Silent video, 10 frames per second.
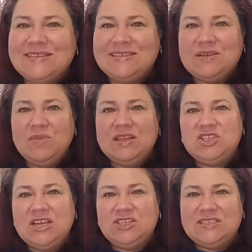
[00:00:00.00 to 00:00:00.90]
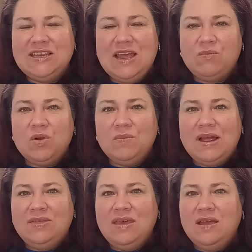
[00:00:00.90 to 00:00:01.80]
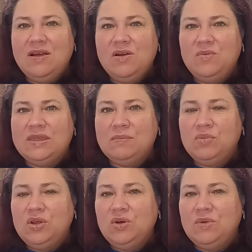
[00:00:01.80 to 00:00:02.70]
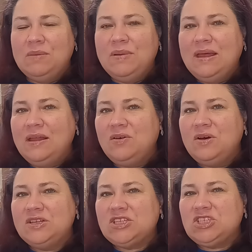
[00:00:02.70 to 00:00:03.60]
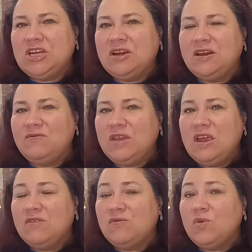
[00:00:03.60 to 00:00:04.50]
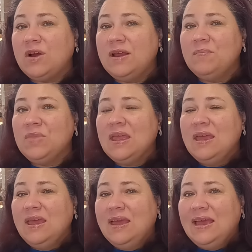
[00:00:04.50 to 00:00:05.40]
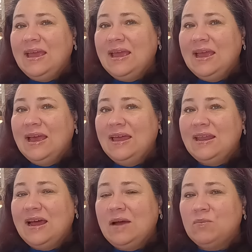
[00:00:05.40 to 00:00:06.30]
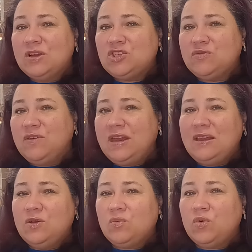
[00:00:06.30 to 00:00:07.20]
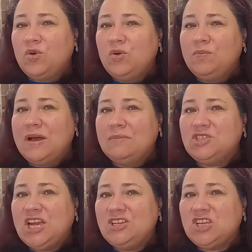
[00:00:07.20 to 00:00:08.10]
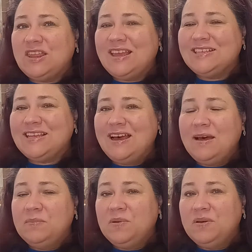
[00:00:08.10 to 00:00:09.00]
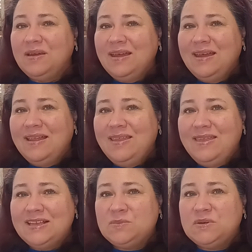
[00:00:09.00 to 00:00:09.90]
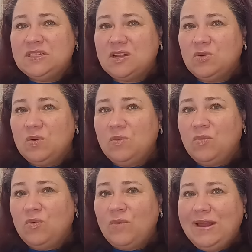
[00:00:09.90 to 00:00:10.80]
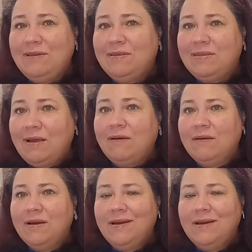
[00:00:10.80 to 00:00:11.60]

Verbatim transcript: see some of the changes in that room right there with the blue and the pillow. I just shared a video for it. And I'm retrofitting the room. I'm changing things up. This particular room right there.